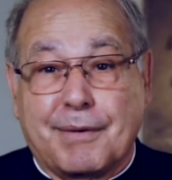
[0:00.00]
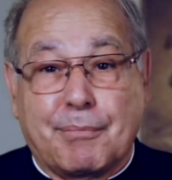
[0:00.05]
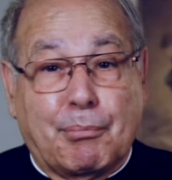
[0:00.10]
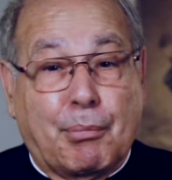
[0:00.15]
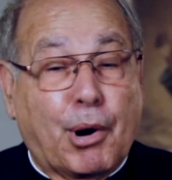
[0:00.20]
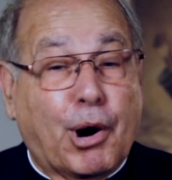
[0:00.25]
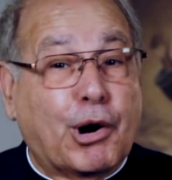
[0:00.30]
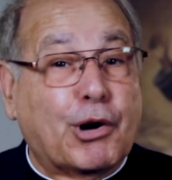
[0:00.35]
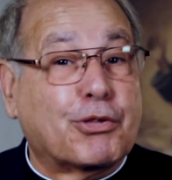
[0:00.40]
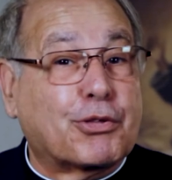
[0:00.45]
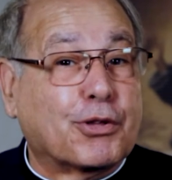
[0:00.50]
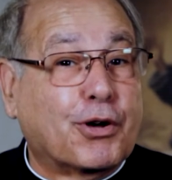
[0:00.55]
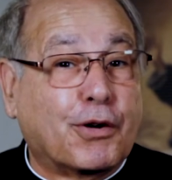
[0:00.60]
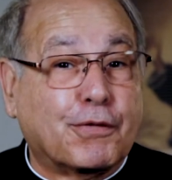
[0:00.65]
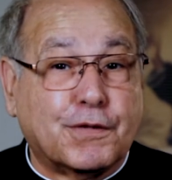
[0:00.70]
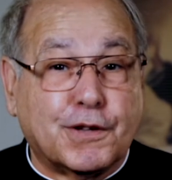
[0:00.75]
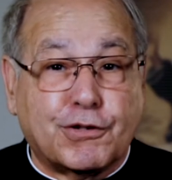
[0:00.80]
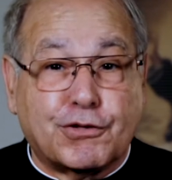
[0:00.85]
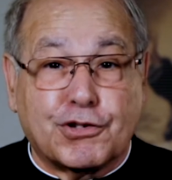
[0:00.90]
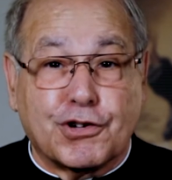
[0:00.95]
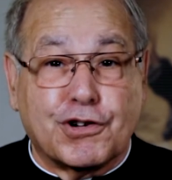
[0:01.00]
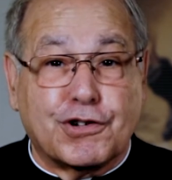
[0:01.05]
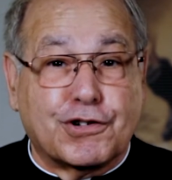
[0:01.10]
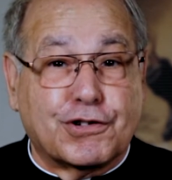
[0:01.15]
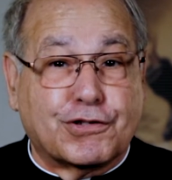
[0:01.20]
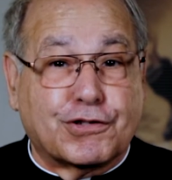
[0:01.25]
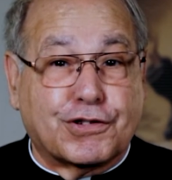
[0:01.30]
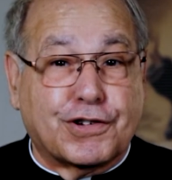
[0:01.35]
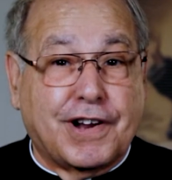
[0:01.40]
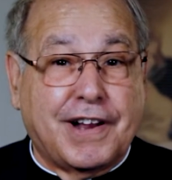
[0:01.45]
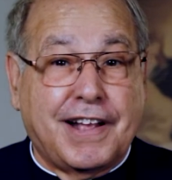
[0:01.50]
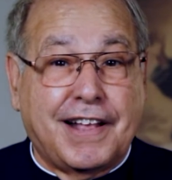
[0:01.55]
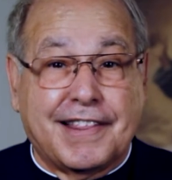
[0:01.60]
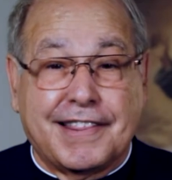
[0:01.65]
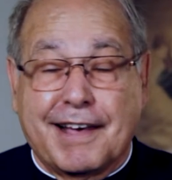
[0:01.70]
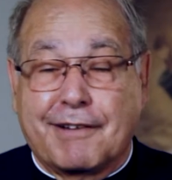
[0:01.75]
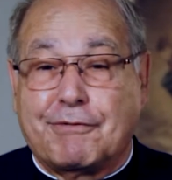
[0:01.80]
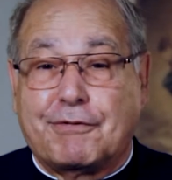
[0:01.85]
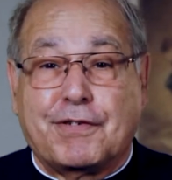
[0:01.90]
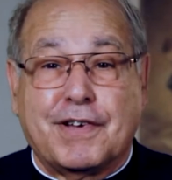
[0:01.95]
birth of the church,
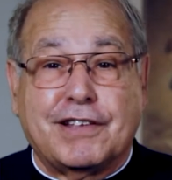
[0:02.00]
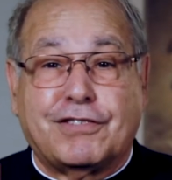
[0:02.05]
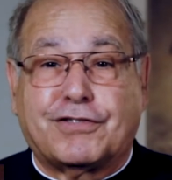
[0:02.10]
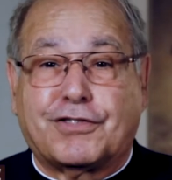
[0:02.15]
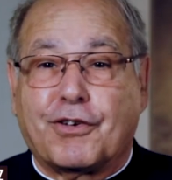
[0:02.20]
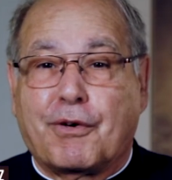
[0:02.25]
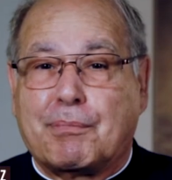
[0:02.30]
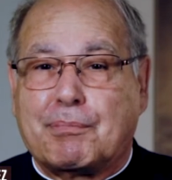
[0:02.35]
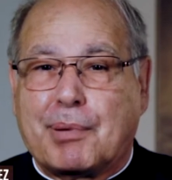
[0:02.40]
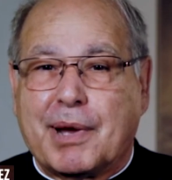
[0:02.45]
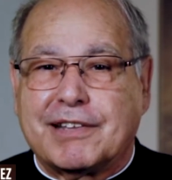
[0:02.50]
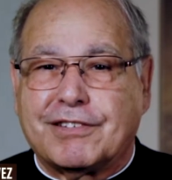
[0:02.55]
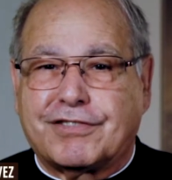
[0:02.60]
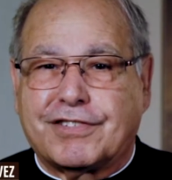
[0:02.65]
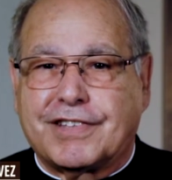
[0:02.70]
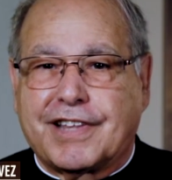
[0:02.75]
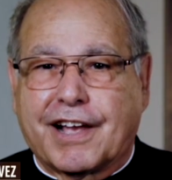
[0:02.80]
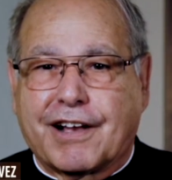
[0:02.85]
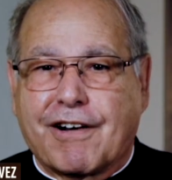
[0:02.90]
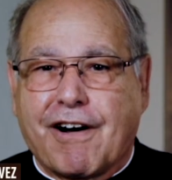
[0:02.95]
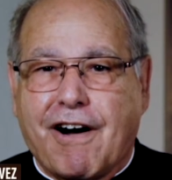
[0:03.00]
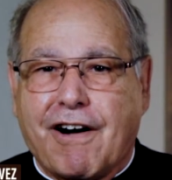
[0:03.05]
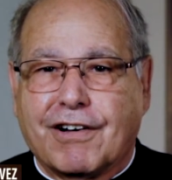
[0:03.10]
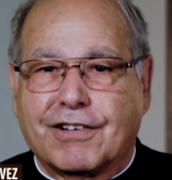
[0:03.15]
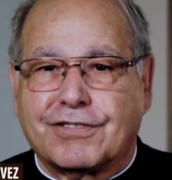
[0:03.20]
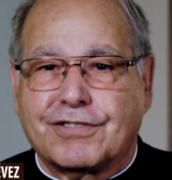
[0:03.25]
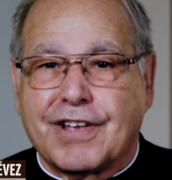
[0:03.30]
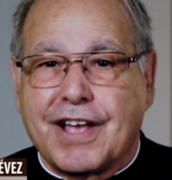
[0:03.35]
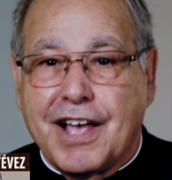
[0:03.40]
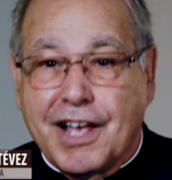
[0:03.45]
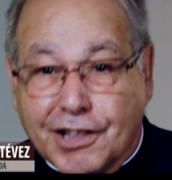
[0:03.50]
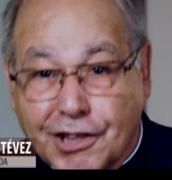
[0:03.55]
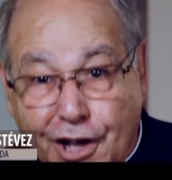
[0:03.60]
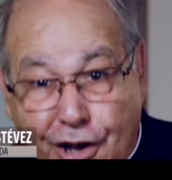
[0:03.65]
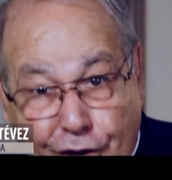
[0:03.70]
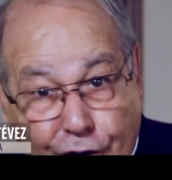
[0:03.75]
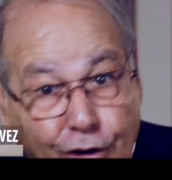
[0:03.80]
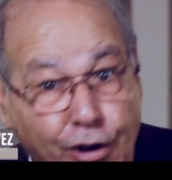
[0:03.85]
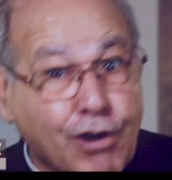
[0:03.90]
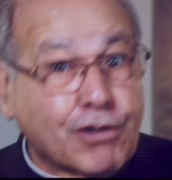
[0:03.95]
the feast of Pentecost,
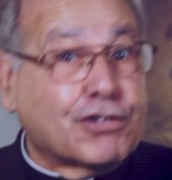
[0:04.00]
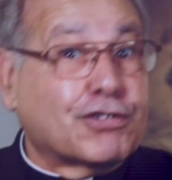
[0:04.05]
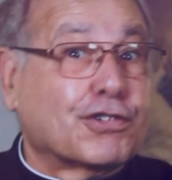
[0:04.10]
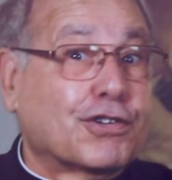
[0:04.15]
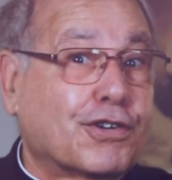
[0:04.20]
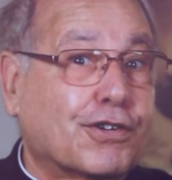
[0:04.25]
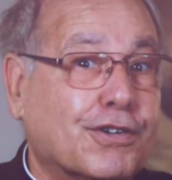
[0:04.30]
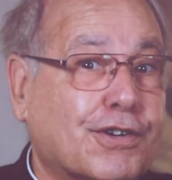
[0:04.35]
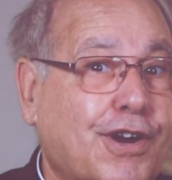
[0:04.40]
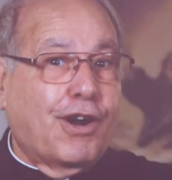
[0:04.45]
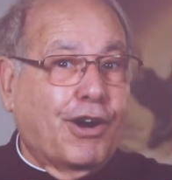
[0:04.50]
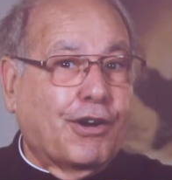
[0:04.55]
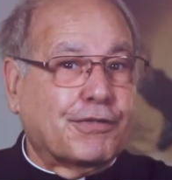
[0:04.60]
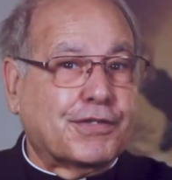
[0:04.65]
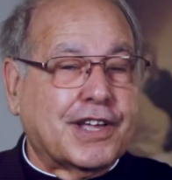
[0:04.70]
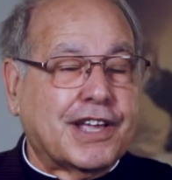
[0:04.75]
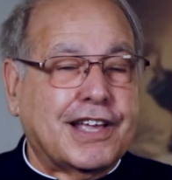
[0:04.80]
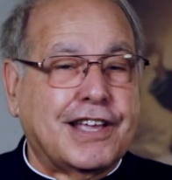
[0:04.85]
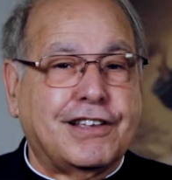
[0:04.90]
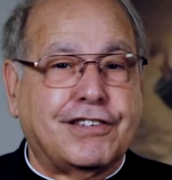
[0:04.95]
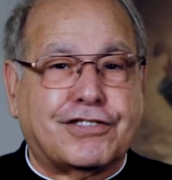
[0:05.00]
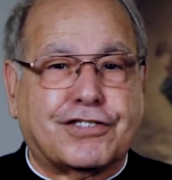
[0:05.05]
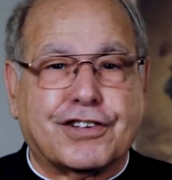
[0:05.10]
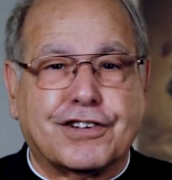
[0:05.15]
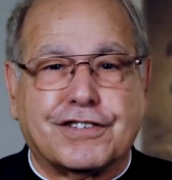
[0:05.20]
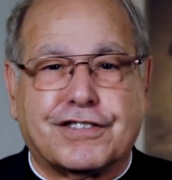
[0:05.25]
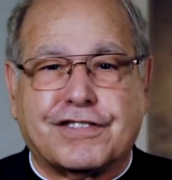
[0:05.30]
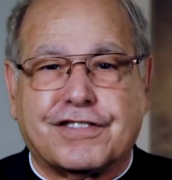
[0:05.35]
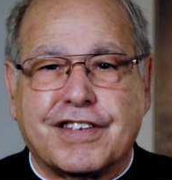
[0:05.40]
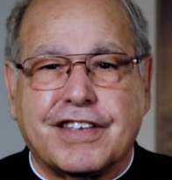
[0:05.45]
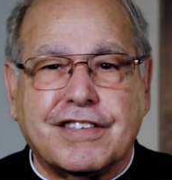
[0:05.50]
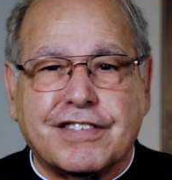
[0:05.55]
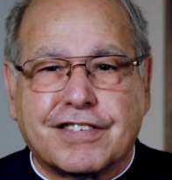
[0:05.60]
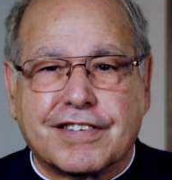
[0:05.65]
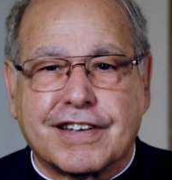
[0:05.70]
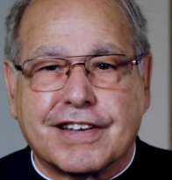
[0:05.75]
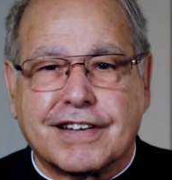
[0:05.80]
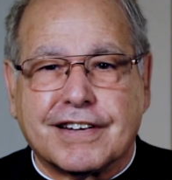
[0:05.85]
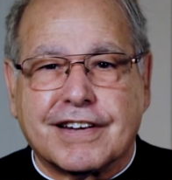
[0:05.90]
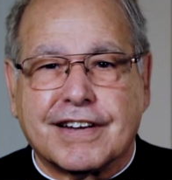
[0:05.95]
the closure of the Easter
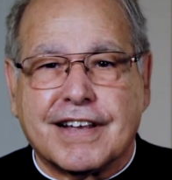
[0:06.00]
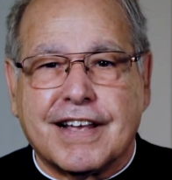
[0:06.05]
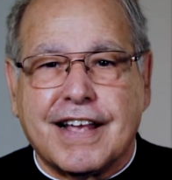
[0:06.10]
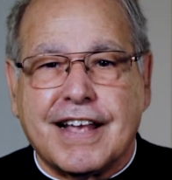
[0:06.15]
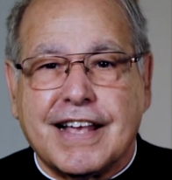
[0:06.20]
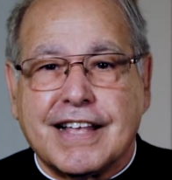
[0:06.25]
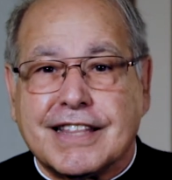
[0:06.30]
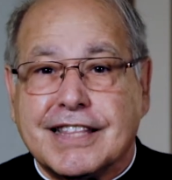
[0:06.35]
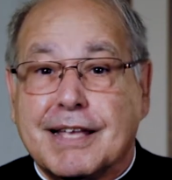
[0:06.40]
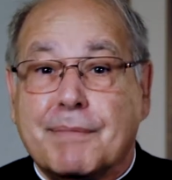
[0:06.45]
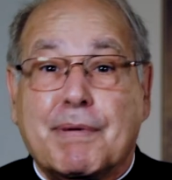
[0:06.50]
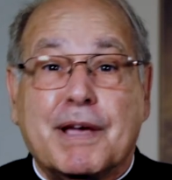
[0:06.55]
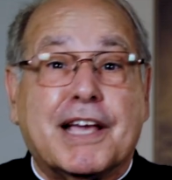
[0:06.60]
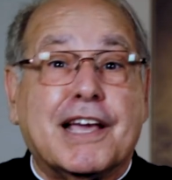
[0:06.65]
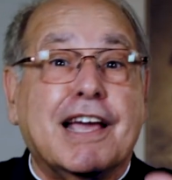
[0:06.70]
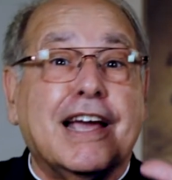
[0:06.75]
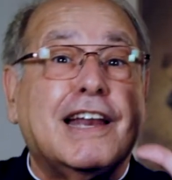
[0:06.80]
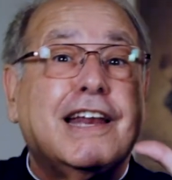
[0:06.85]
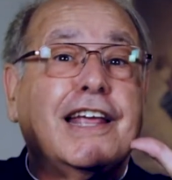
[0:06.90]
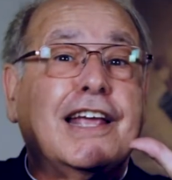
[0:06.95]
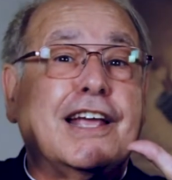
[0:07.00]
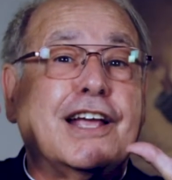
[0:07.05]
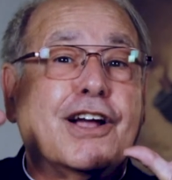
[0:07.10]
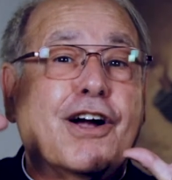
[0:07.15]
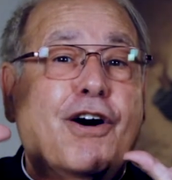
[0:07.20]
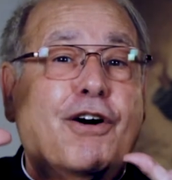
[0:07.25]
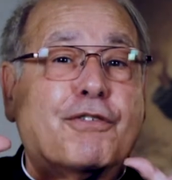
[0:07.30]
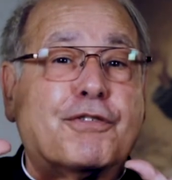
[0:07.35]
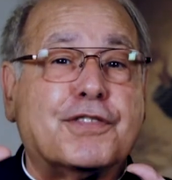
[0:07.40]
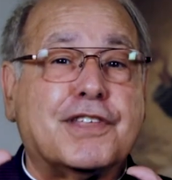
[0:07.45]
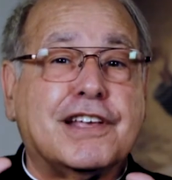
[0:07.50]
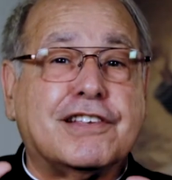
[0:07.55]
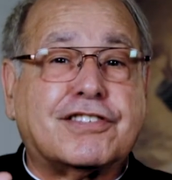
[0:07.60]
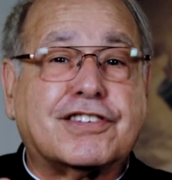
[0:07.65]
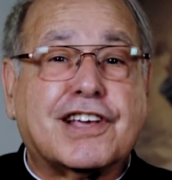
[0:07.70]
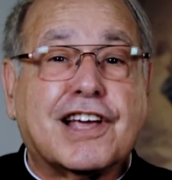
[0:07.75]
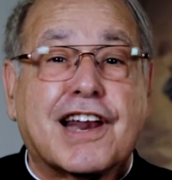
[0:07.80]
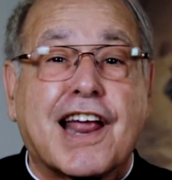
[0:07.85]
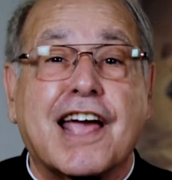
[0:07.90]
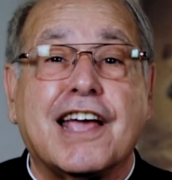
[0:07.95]
season, the beginning of this
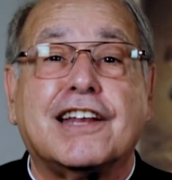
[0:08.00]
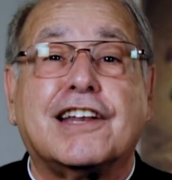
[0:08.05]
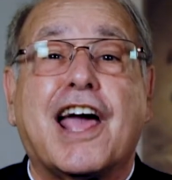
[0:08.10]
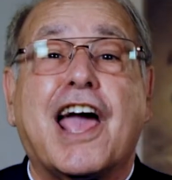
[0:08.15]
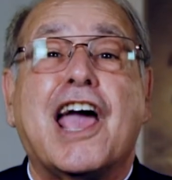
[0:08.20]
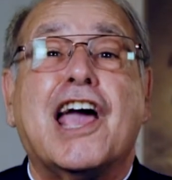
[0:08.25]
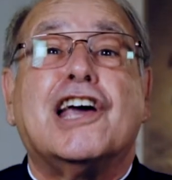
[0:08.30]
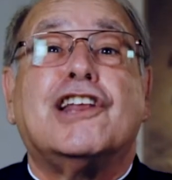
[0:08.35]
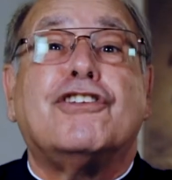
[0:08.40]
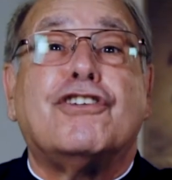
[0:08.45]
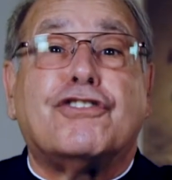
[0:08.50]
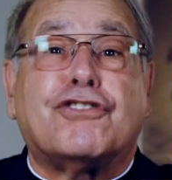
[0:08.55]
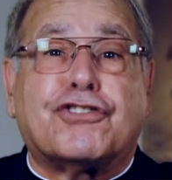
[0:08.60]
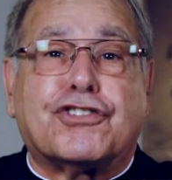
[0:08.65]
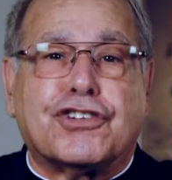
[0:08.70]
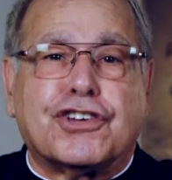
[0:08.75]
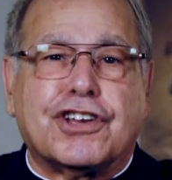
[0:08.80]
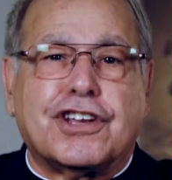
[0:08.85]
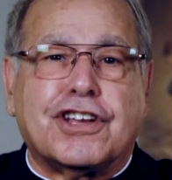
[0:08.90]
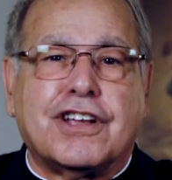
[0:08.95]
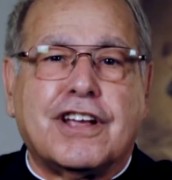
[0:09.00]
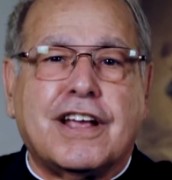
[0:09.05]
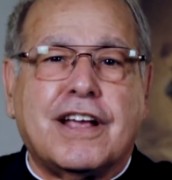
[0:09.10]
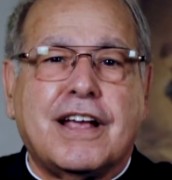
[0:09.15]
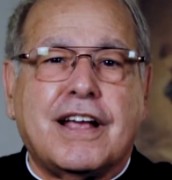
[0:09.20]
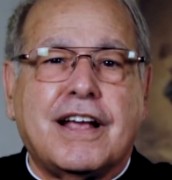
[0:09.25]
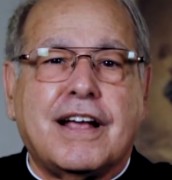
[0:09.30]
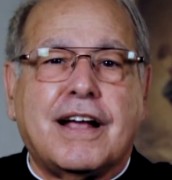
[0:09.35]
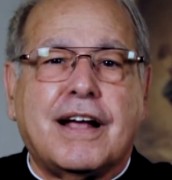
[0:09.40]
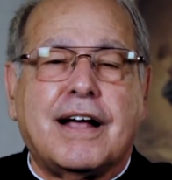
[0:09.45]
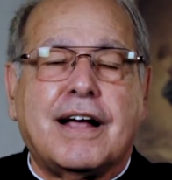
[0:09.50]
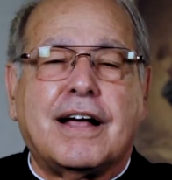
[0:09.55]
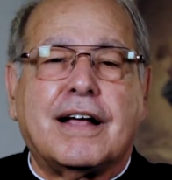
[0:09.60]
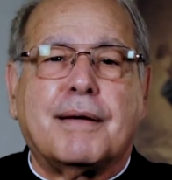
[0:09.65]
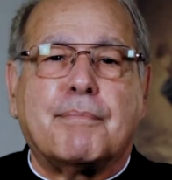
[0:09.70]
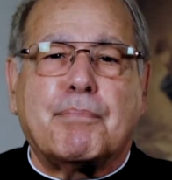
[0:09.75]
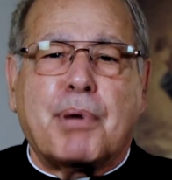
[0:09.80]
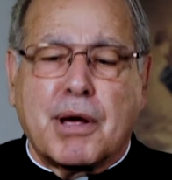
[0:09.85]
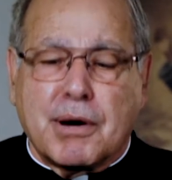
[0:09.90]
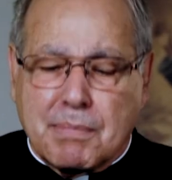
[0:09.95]
great energy
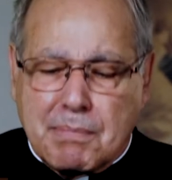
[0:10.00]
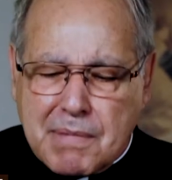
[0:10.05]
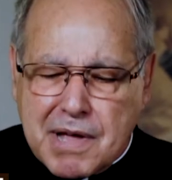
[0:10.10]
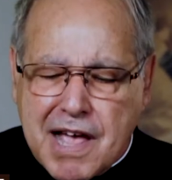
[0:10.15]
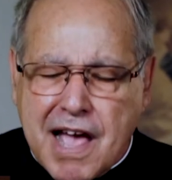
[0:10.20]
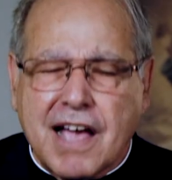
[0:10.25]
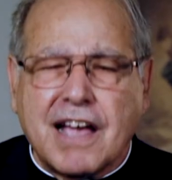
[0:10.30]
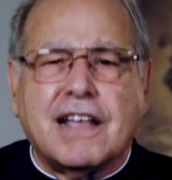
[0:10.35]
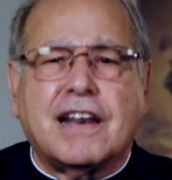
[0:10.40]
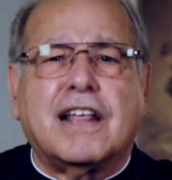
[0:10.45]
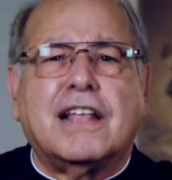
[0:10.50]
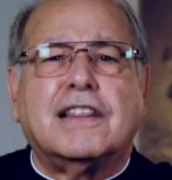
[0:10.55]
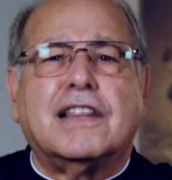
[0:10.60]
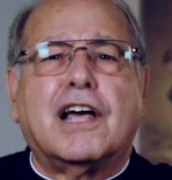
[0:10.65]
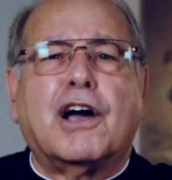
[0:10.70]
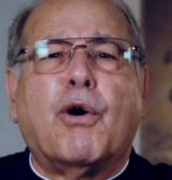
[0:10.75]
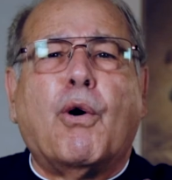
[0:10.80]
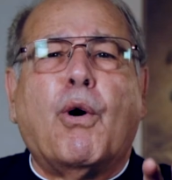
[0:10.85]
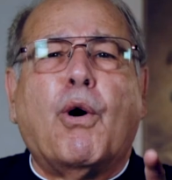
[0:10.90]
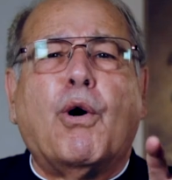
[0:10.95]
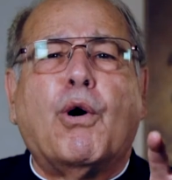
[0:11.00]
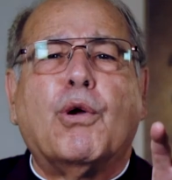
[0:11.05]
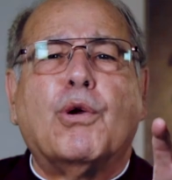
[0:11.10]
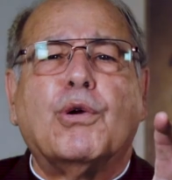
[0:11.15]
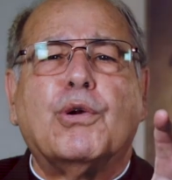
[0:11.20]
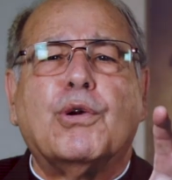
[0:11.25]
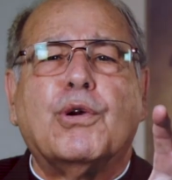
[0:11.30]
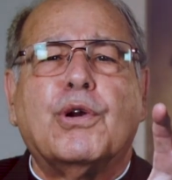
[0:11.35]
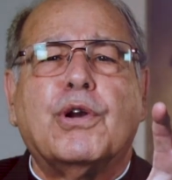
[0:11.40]
permeating the whole